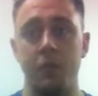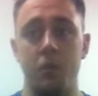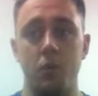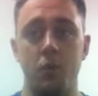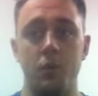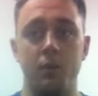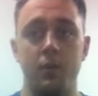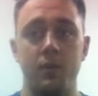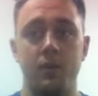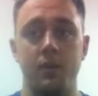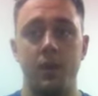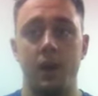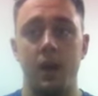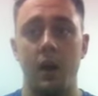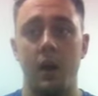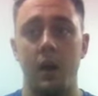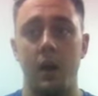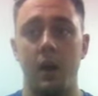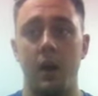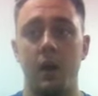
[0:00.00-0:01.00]
movements
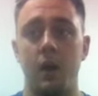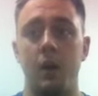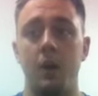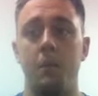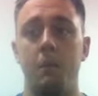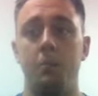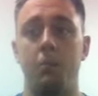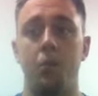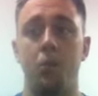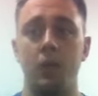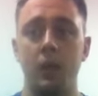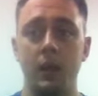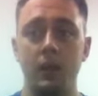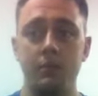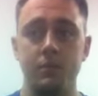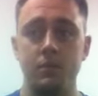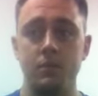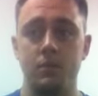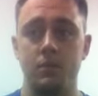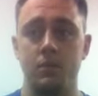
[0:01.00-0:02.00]
are
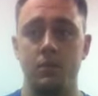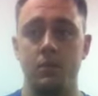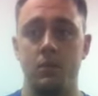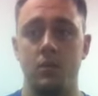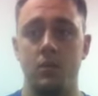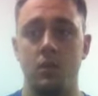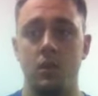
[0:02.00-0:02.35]
pull-ups,